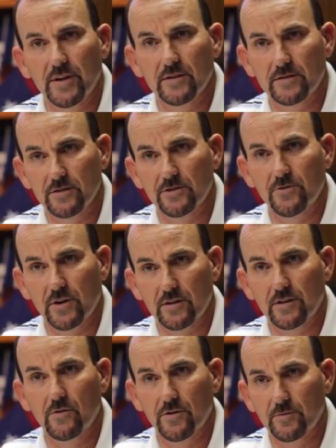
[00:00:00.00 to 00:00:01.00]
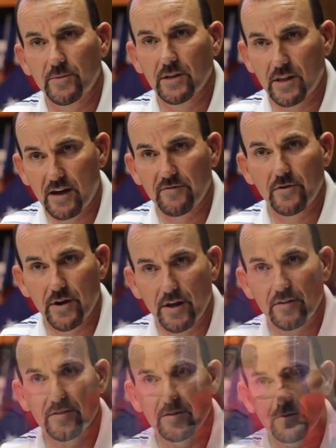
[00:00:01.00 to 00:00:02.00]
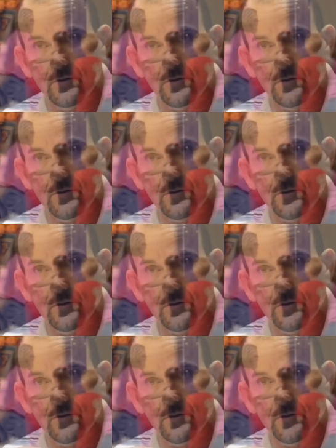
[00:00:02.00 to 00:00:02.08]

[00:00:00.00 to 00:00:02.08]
to minutes is strictly going to be life or death.